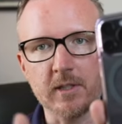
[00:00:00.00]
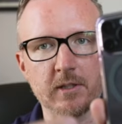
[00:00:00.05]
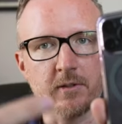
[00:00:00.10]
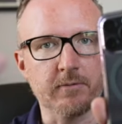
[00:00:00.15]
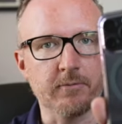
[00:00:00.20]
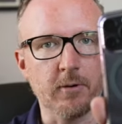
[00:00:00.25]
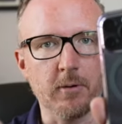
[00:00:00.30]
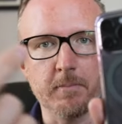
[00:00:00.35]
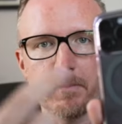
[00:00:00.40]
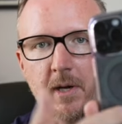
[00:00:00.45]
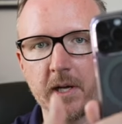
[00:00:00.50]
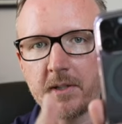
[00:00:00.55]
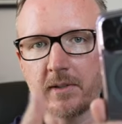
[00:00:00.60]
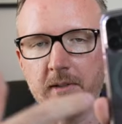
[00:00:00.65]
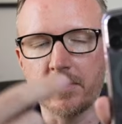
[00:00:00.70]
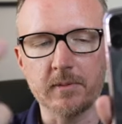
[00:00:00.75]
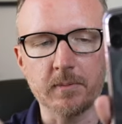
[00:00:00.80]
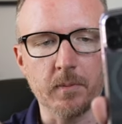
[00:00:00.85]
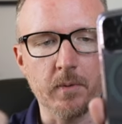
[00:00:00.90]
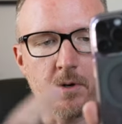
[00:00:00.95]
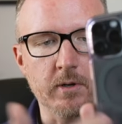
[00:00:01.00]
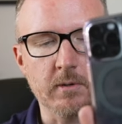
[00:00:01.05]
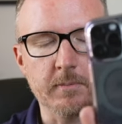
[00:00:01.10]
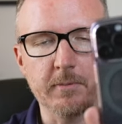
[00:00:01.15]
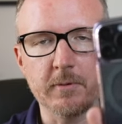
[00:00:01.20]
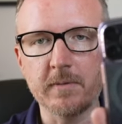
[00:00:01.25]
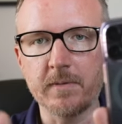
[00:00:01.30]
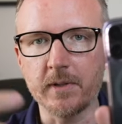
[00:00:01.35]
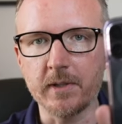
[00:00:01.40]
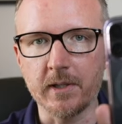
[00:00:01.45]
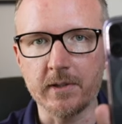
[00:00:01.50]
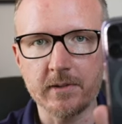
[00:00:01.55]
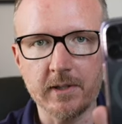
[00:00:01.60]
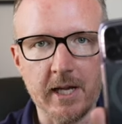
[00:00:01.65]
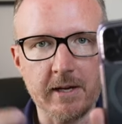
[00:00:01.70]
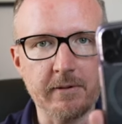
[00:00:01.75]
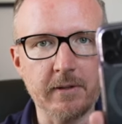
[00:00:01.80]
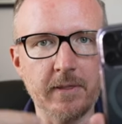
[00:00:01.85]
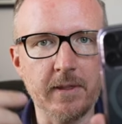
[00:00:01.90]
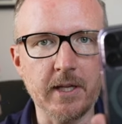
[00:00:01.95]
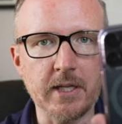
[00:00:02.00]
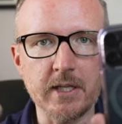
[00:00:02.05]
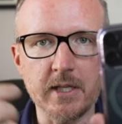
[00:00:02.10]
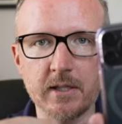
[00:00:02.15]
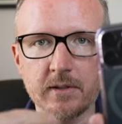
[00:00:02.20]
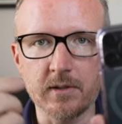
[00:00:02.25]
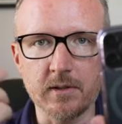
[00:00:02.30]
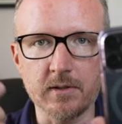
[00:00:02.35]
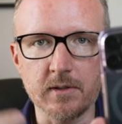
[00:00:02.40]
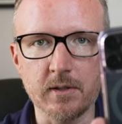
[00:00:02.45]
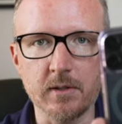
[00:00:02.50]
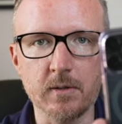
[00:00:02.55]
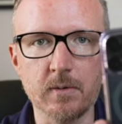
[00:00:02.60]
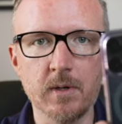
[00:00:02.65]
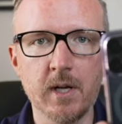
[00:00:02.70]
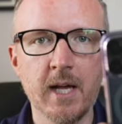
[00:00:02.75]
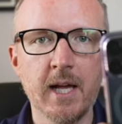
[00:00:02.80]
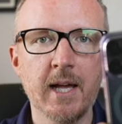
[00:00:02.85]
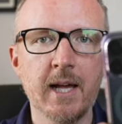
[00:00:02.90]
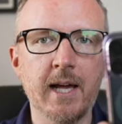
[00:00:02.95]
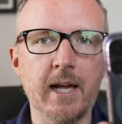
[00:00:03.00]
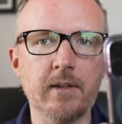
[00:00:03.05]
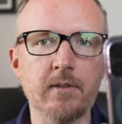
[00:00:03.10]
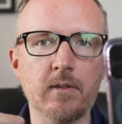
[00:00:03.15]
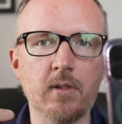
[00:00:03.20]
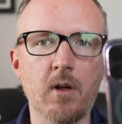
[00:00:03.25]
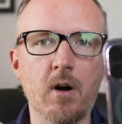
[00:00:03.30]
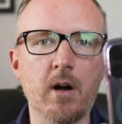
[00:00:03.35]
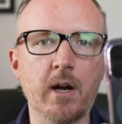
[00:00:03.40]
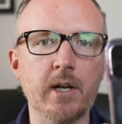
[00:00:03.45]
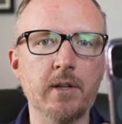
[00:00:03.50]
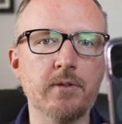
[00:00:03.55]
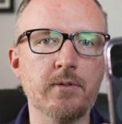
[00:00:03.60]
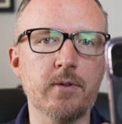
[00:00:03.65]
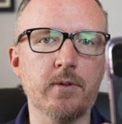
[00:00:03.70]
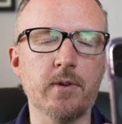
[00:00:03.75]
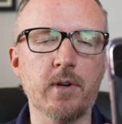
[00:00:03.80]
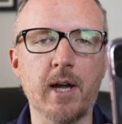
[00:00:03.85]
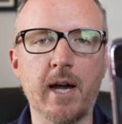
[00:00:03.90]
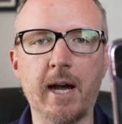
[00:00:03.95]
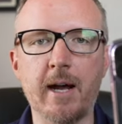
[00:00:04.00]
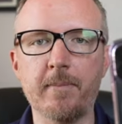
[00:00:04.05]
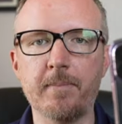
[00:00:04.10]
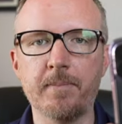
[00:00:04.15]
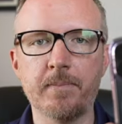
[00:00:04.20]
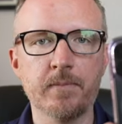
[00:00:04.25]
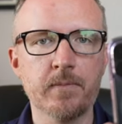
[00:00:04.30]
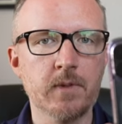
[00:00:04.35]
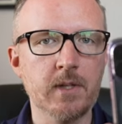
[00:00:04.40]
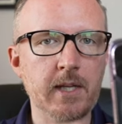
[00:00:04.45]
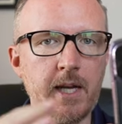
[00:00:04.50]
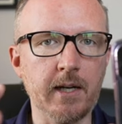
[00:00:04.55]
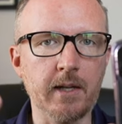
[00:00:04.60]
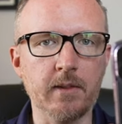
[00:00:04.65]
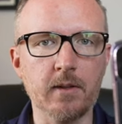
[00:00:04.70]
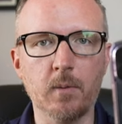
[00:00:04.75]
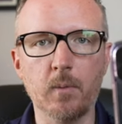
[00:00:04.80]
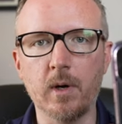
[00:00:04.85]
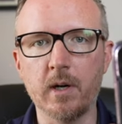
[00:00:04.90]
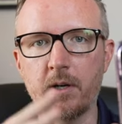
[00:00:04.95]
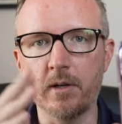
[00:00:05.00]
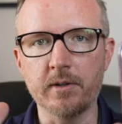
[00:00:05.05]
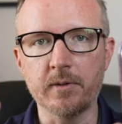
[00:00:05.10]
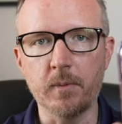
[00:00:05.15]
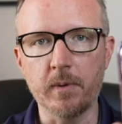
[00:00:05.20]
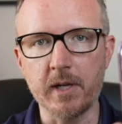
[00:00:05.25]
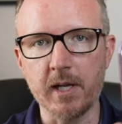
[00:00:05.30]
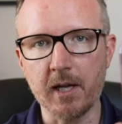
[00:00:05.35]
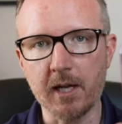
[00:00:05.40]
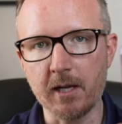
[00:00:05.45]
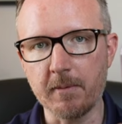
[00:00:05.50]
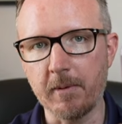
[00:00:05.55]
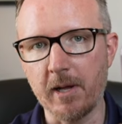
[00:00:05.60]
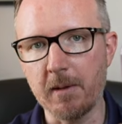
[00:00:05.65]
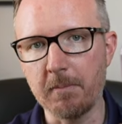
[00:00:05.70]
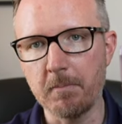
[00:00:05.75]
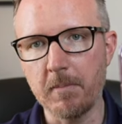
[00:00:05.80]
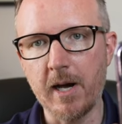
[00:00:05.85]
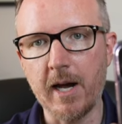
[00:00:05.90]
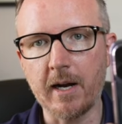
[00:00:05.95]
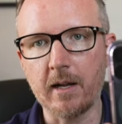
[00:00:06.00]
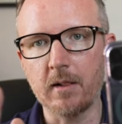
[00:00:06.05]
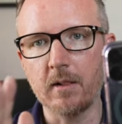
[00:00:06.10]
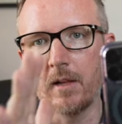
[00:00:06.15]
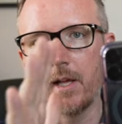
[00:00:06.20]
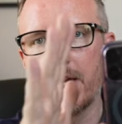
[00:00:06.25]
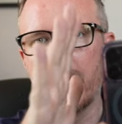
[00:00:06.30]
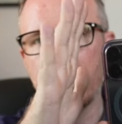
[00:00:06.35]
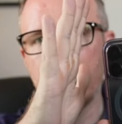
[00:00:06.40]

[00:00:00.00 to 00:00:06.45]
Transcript: it's robust, it's waterproof, it does everything you need it to do as long as you're not getting the one hundred twenty-eight gigabyte model.